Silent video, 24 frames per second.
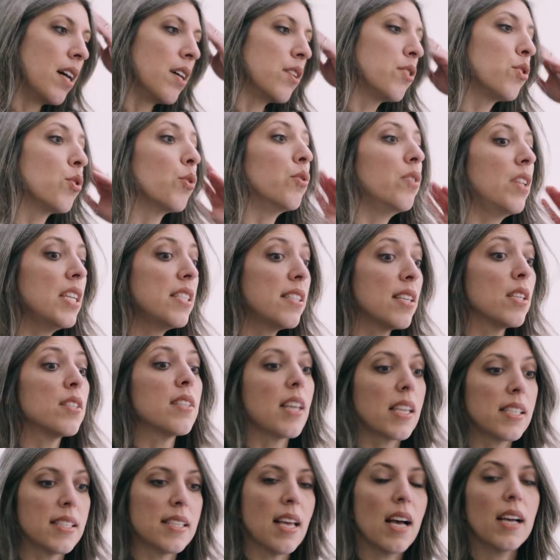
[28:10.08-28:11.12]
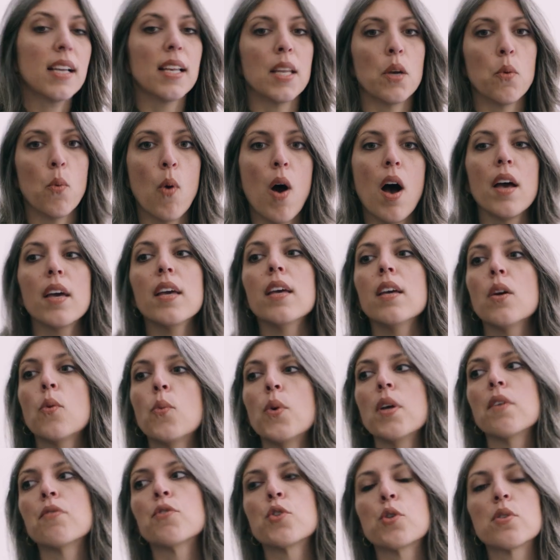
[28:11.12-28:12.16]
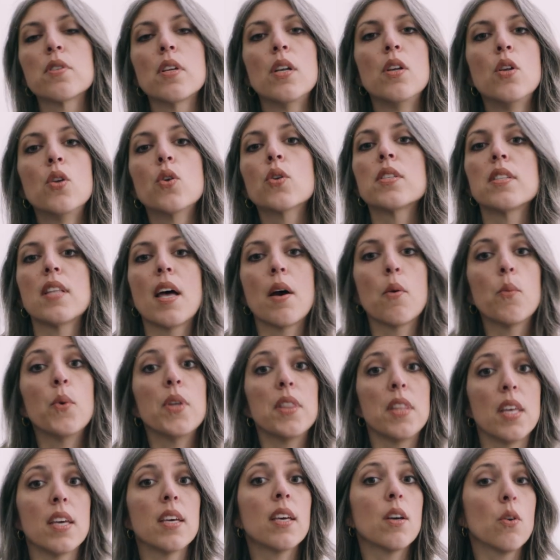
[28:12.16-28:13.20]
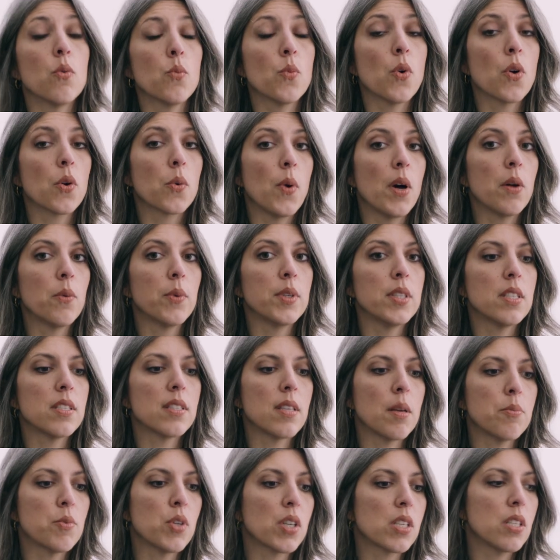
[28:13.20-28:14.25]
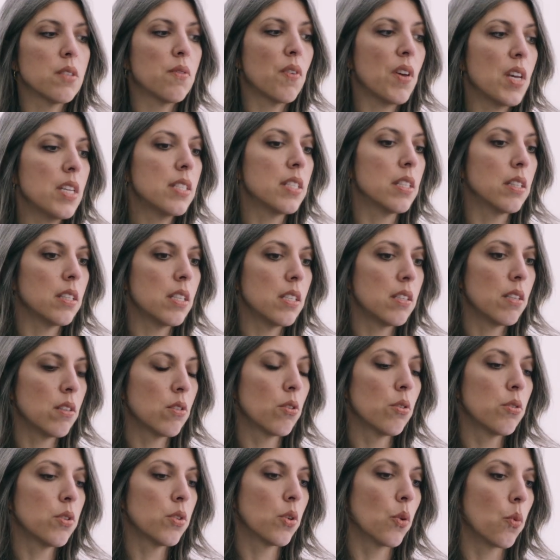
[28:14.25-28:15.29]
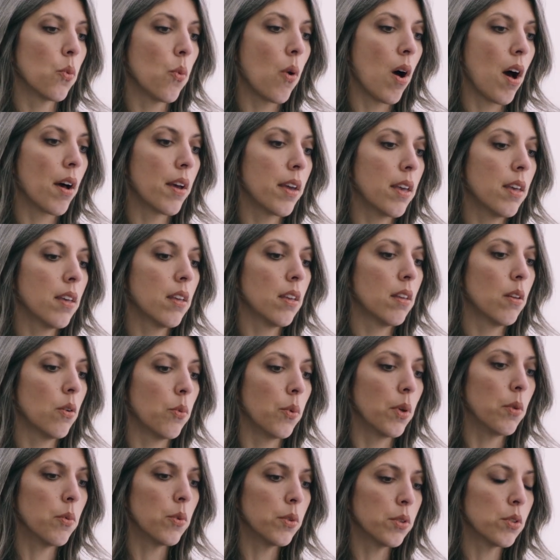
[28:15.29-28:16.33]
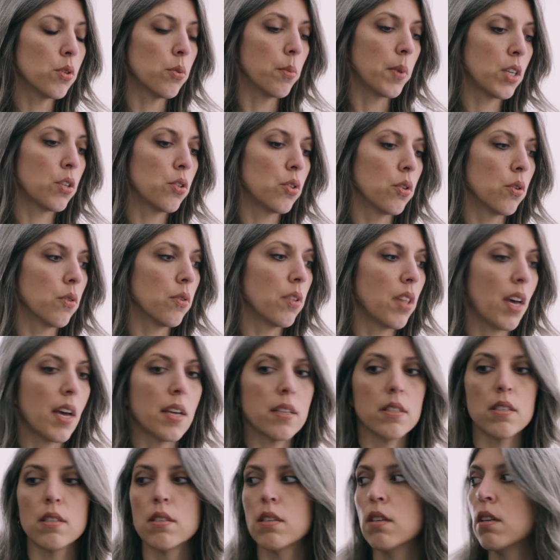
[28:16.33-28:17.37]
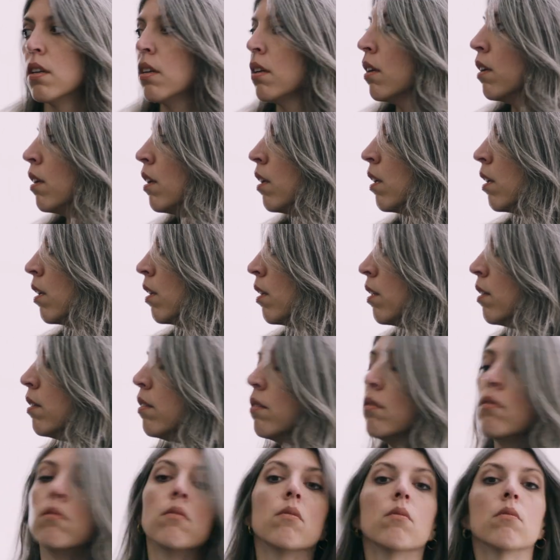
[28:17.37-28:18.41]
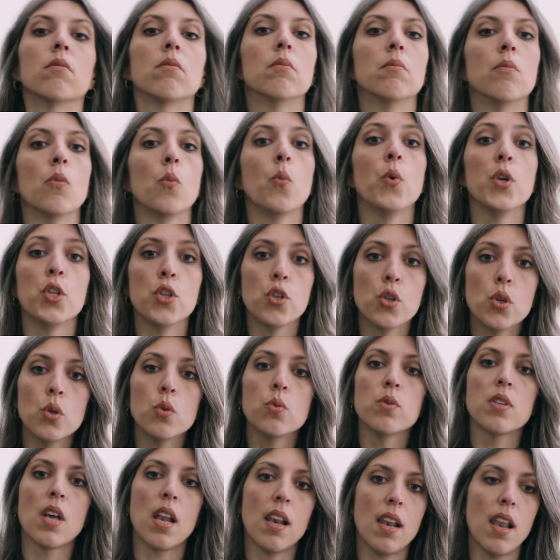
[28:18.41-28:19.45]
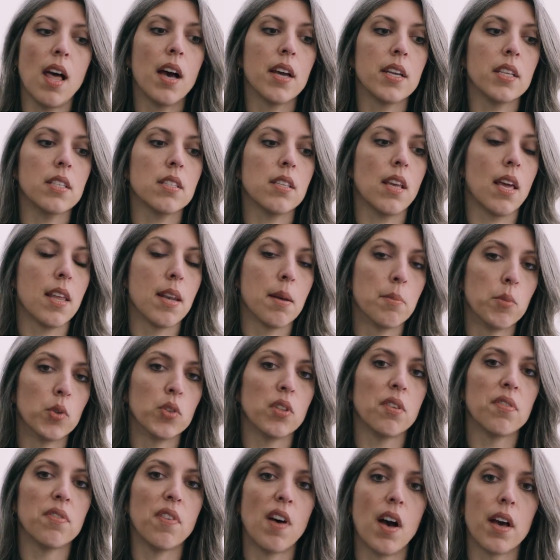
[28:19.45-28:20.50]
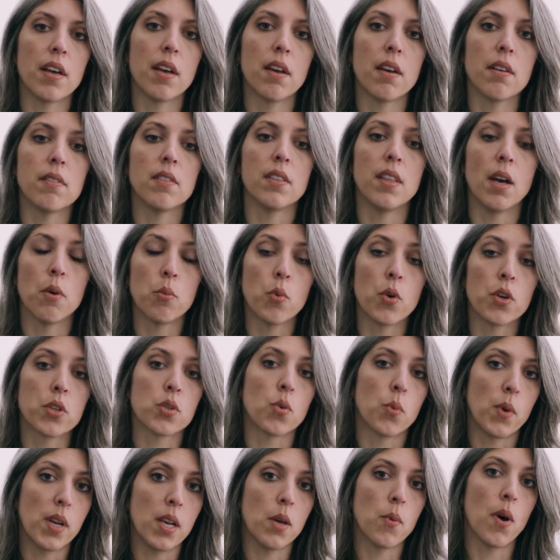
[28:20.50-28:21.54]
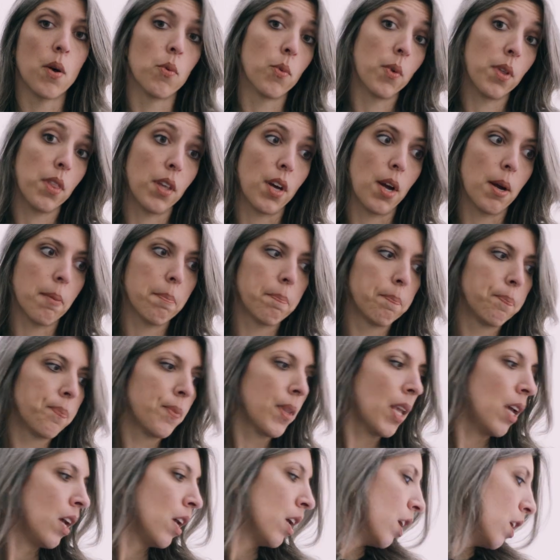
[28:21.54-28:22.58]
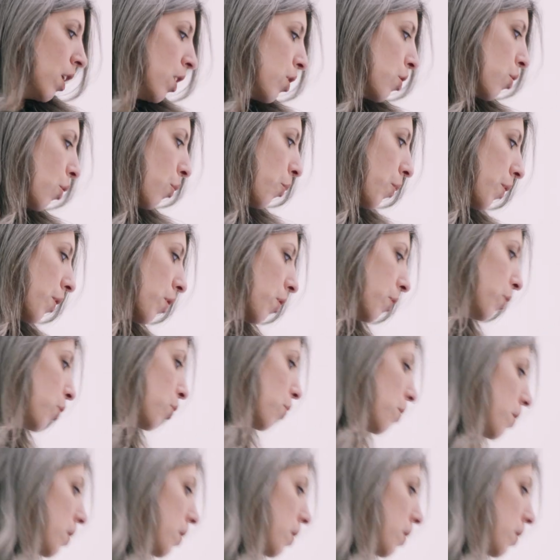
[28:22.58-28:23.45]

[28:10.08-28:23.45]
So this is exactly why we've chosen looks that we think can work well with the subject's face, and this is also why we want to make sure that we choose a light and a modifier that works really well with her. So we're going to